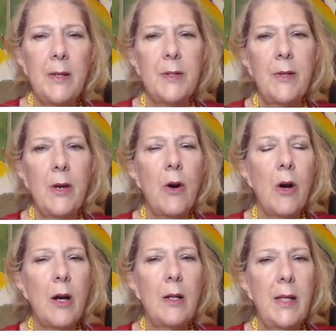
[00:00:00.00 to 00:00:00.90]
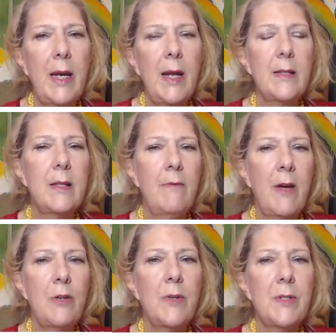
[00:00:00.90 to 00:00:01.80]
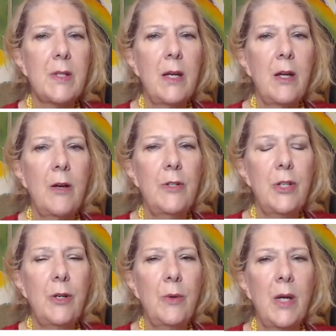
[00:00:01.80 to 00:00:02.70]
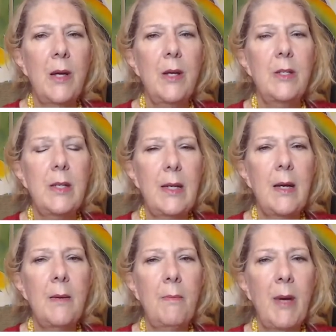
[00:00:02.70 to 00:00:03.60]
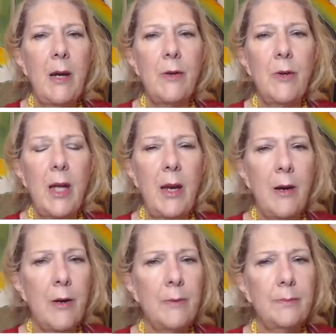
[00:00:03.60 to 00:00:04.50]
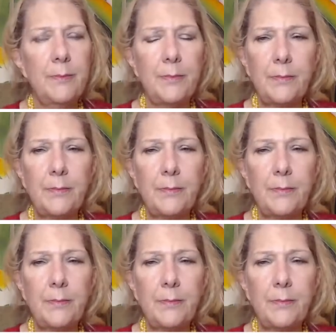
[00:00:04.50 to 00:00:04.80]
So there are clinics that veterans can go to get medical care.